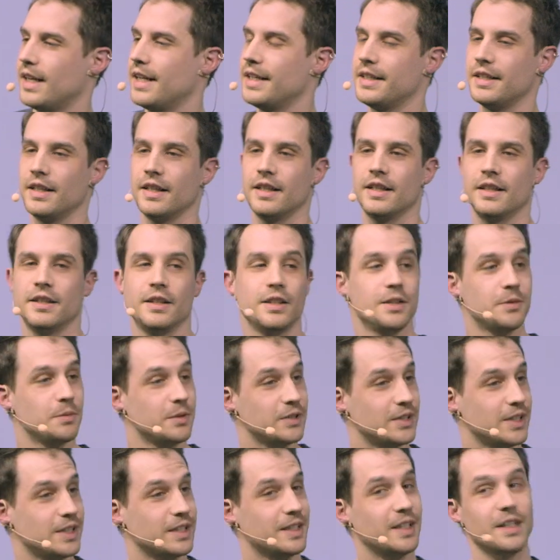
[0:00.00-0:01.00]
And
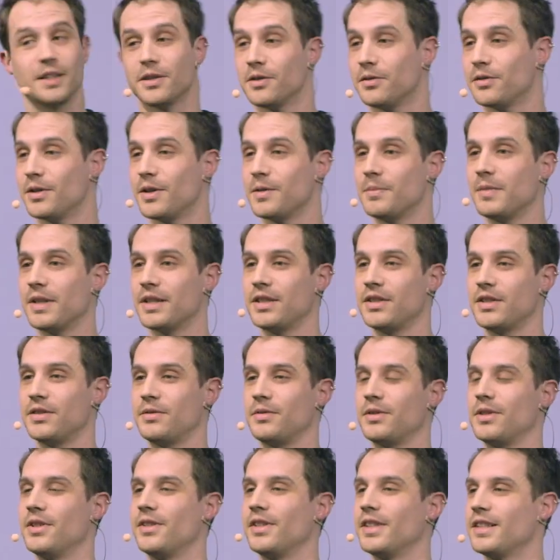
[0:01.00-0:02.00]
this was it. Thank you very
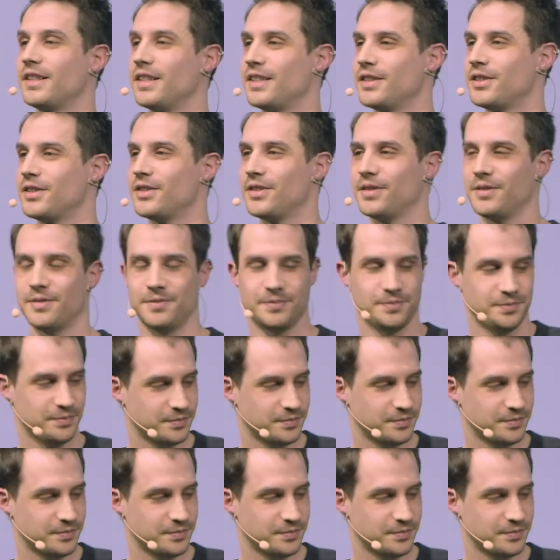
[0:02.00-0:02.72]
much for your attention.